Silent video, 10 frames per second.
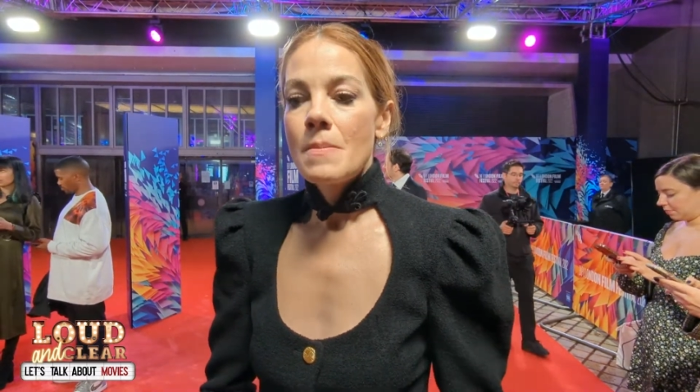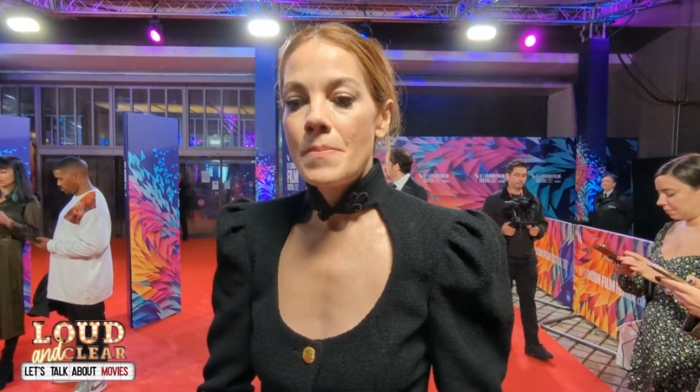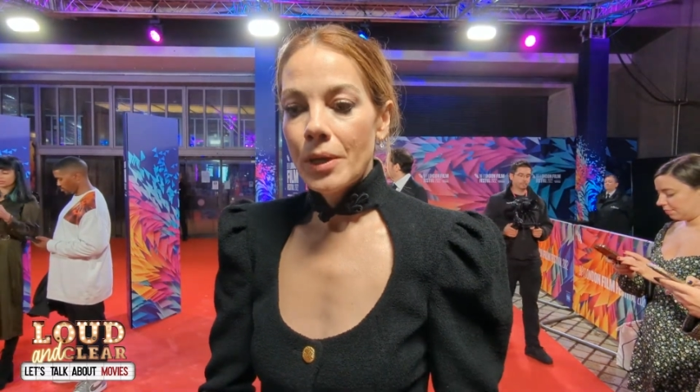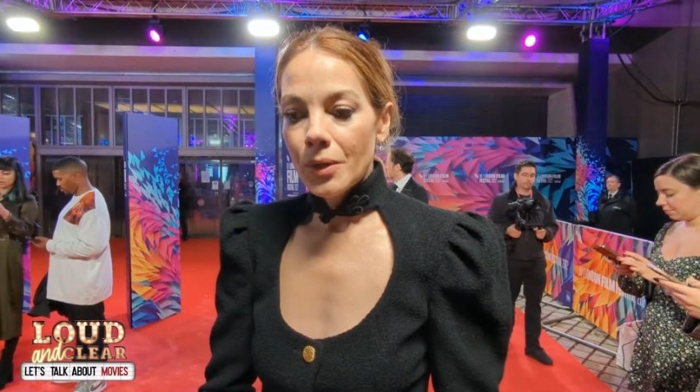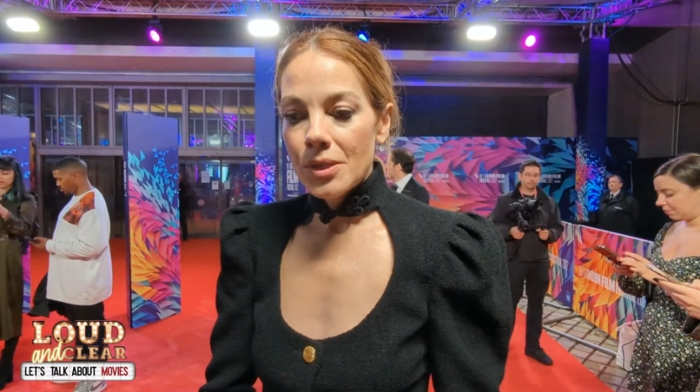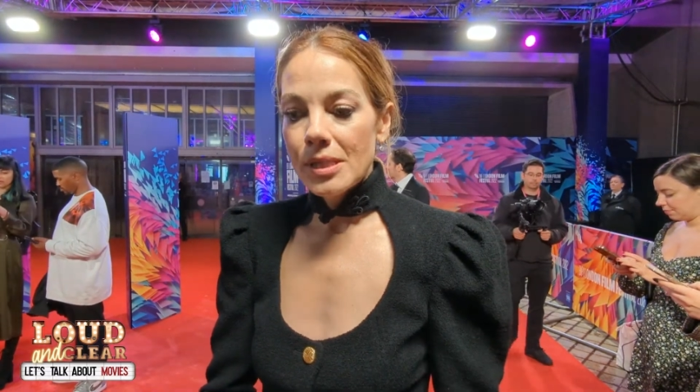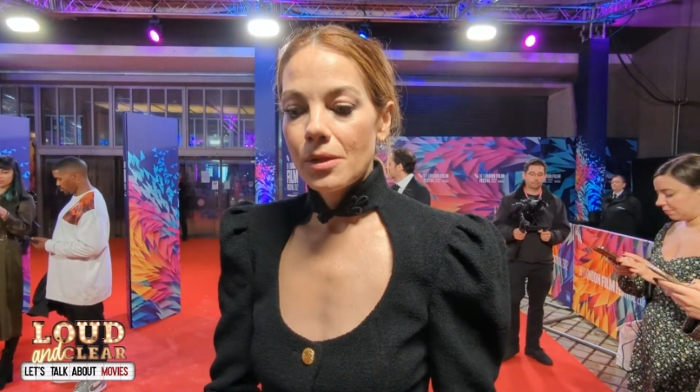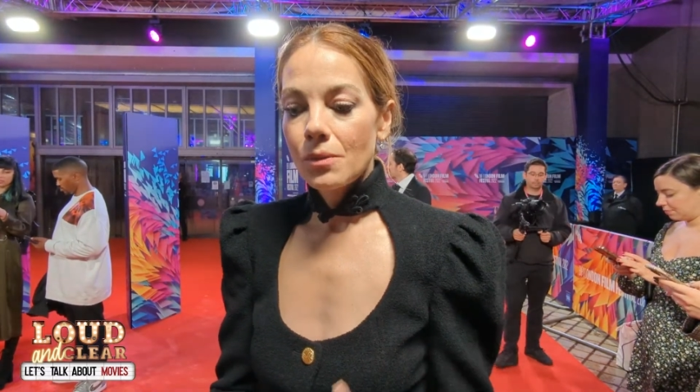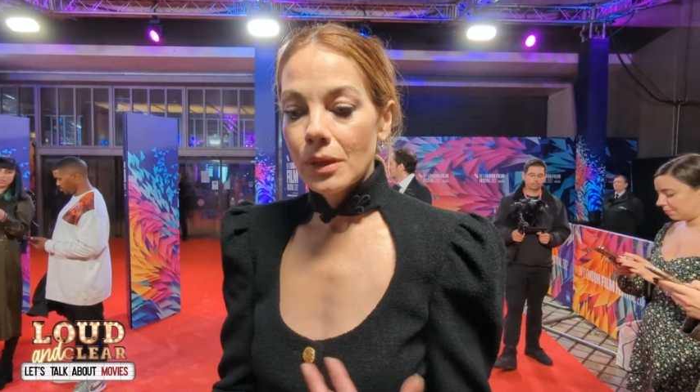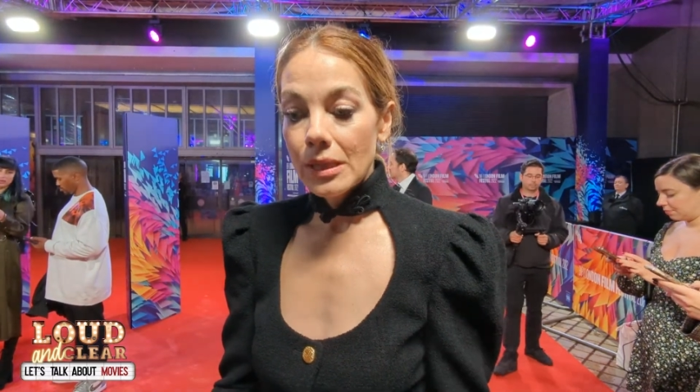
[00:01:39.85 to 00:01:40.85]
builds, and
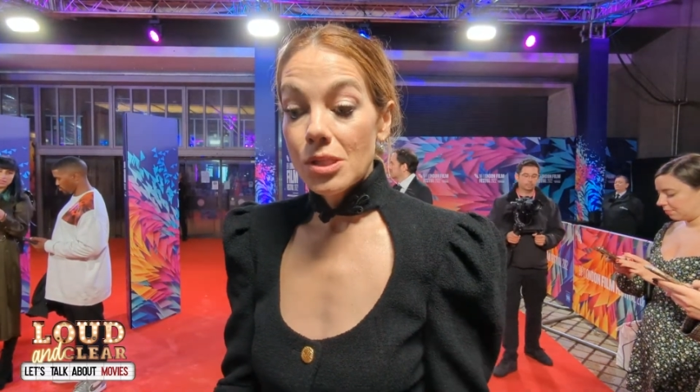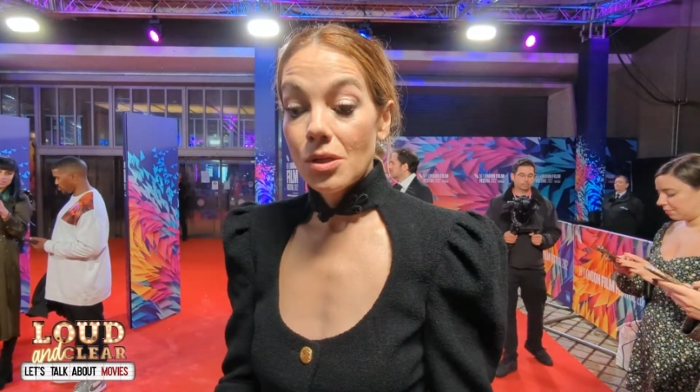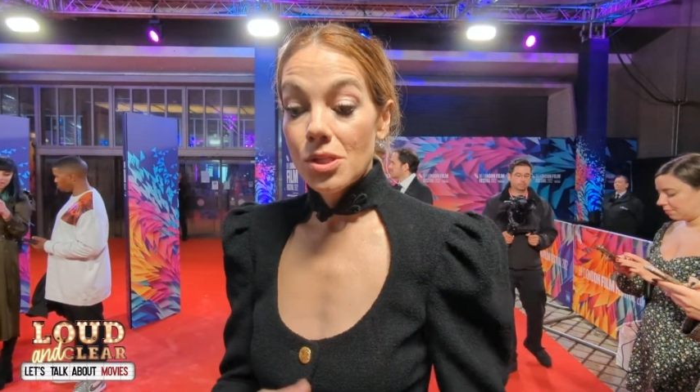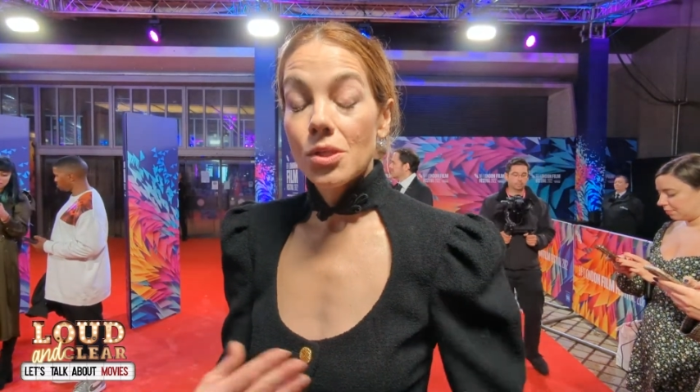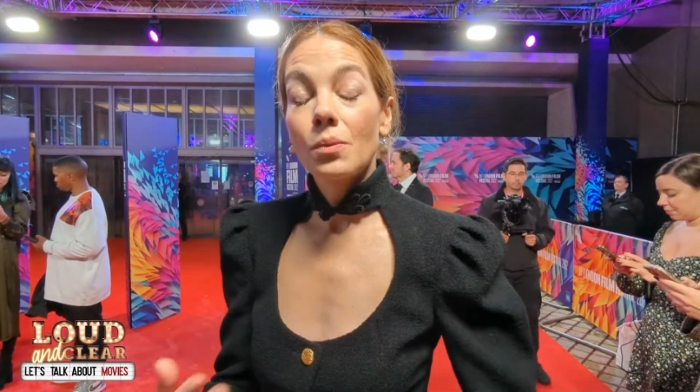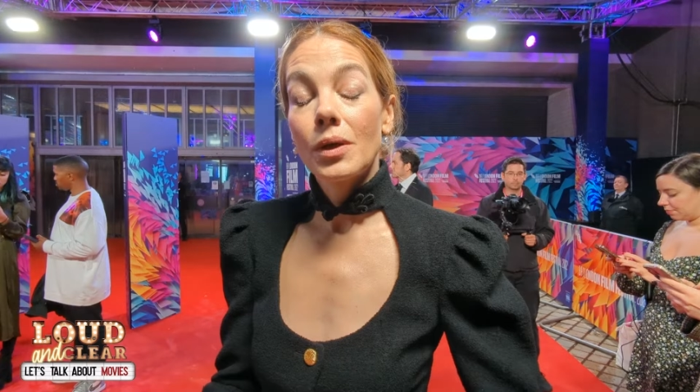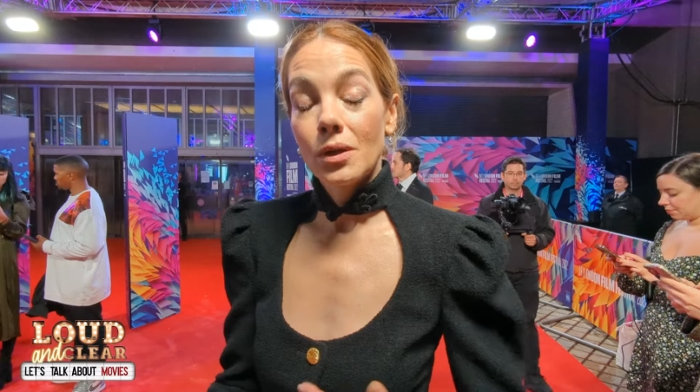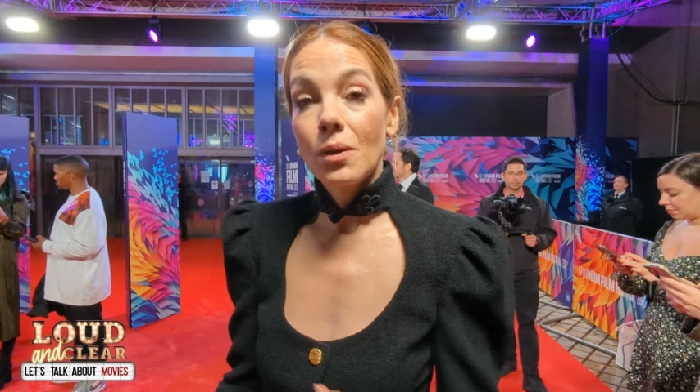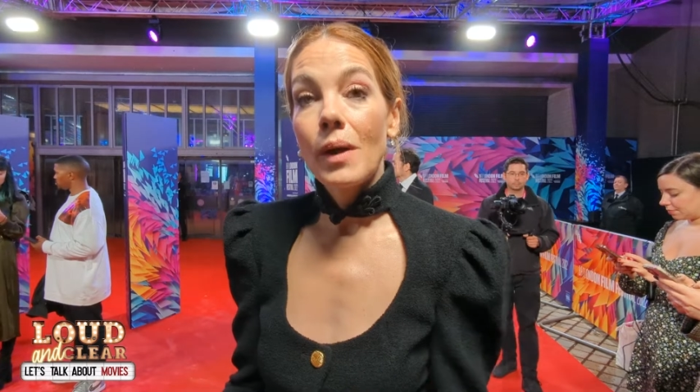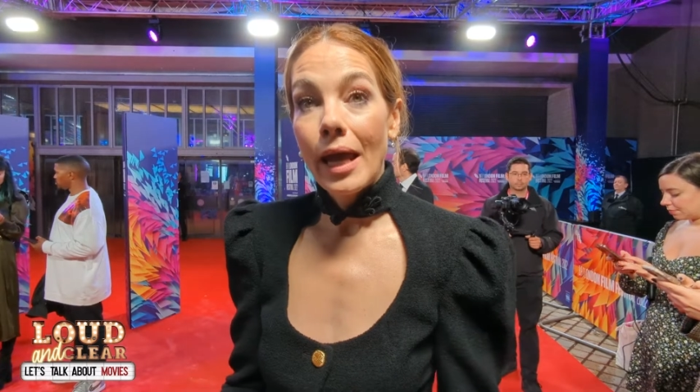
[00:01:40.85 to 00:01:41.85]
it really starts to
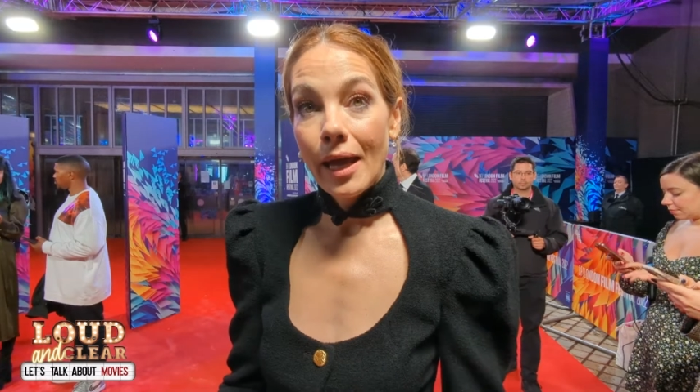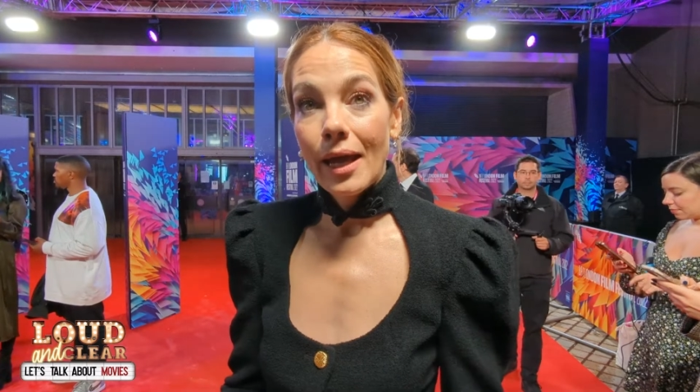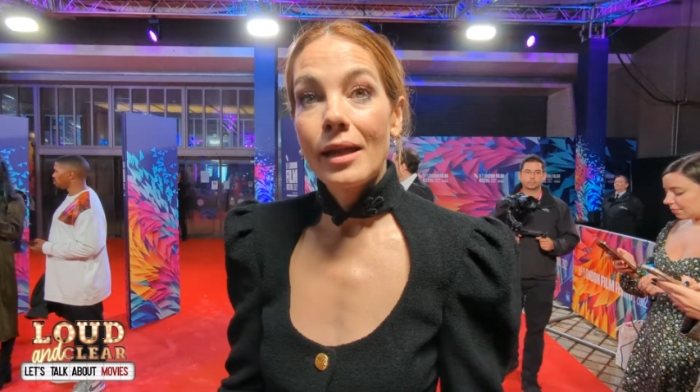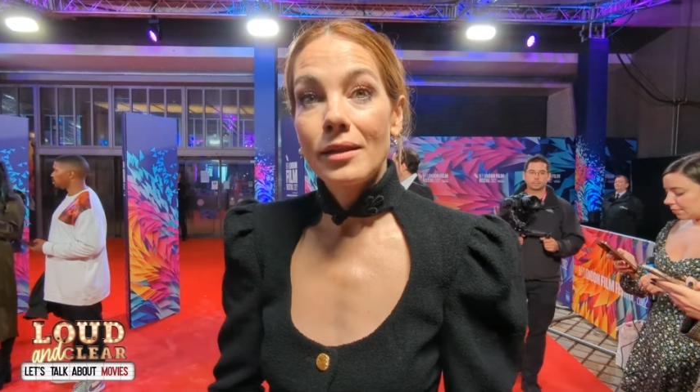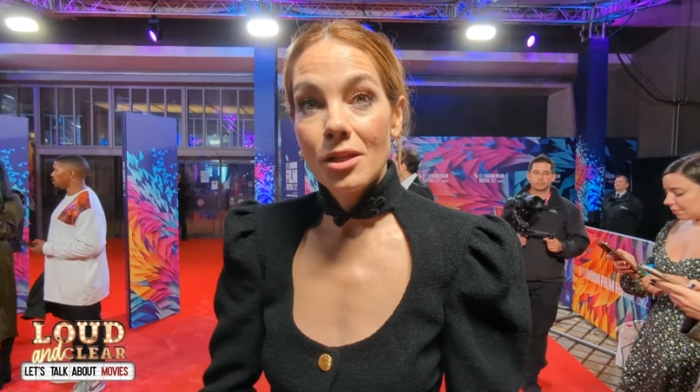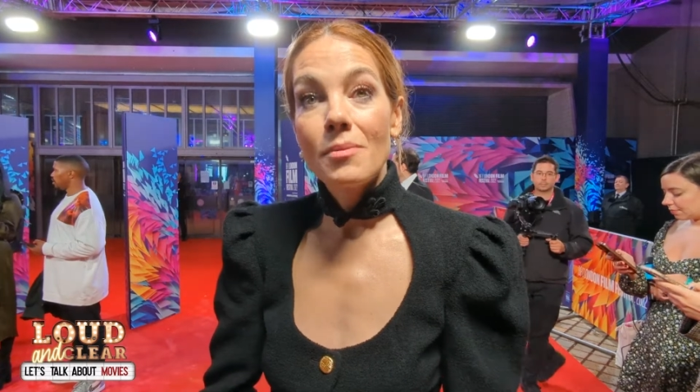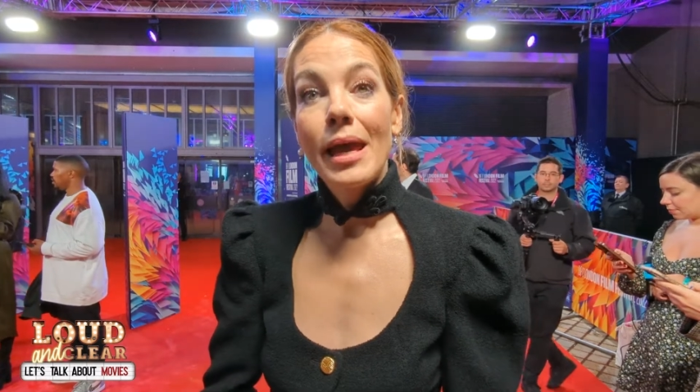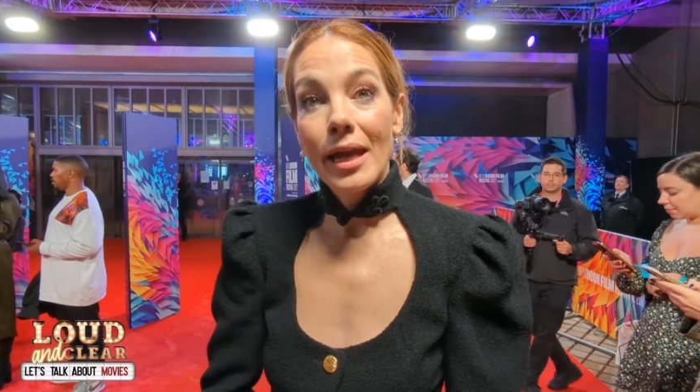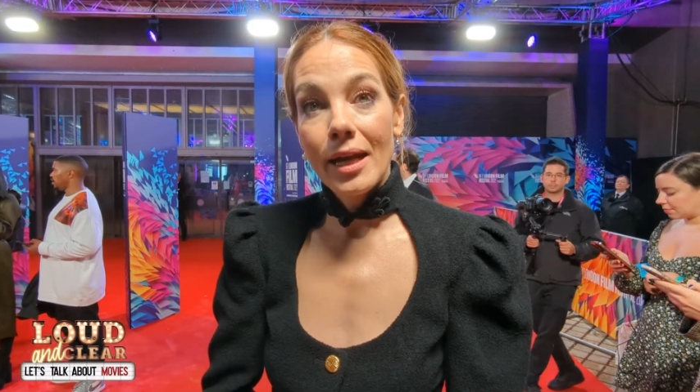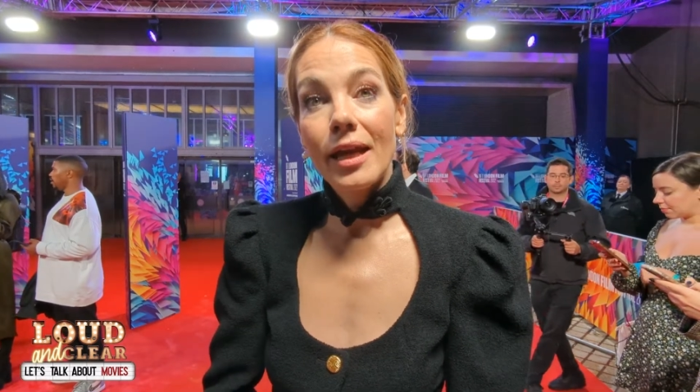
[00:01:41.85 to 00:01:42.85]
whittle away at the
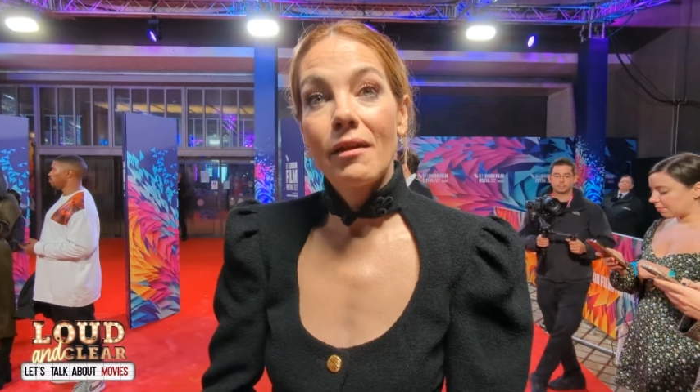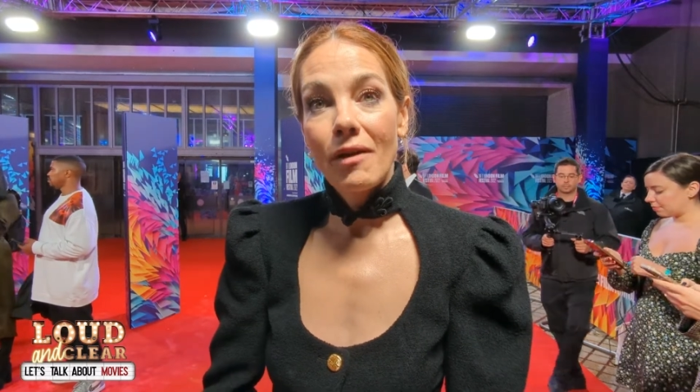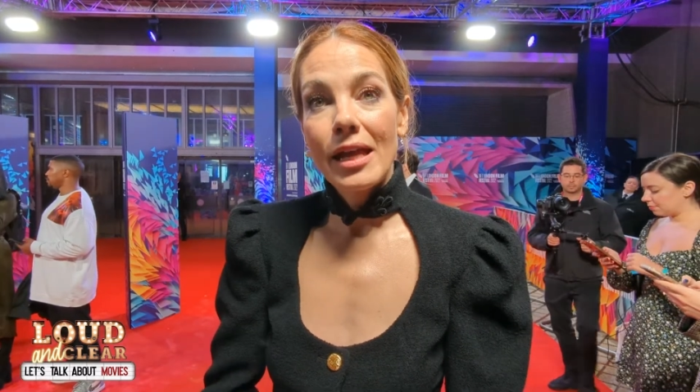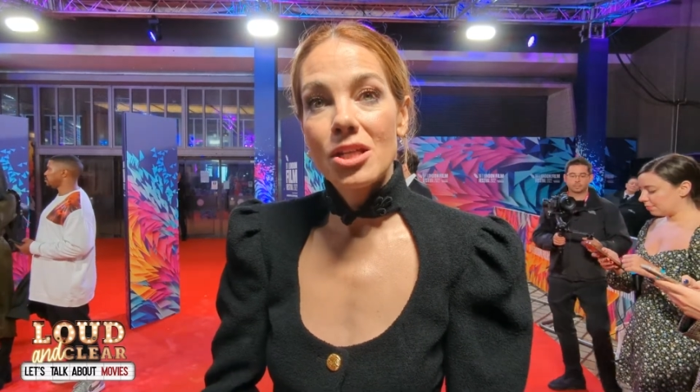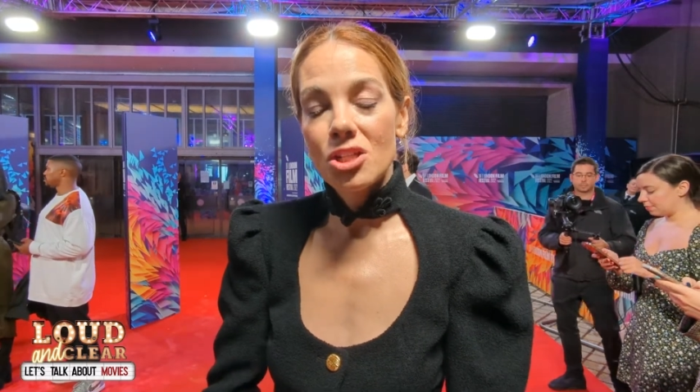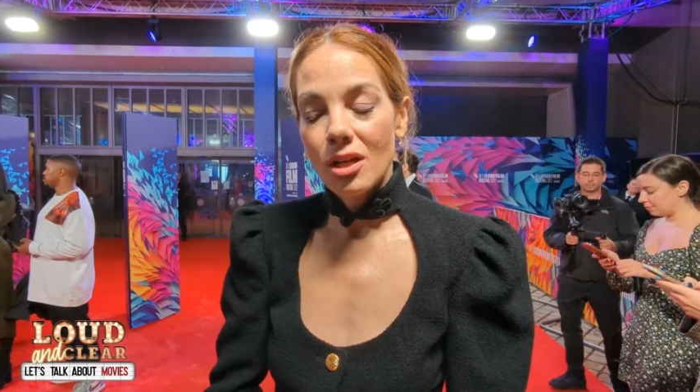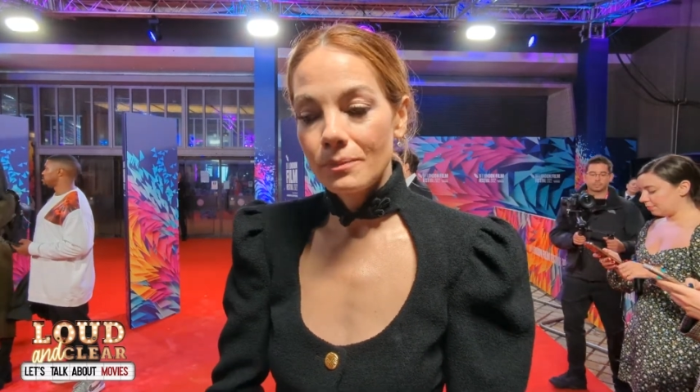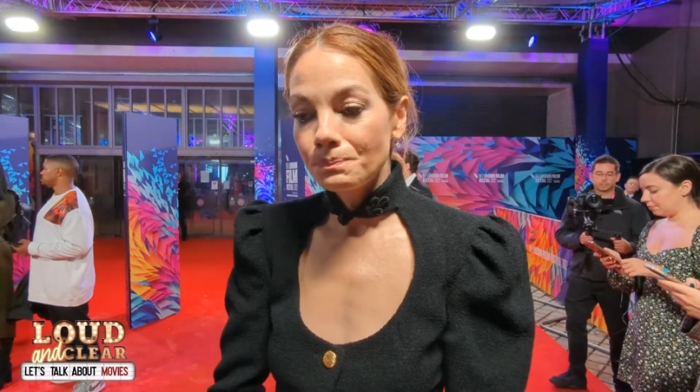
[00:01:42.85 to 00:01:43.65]
humanity of Aisha.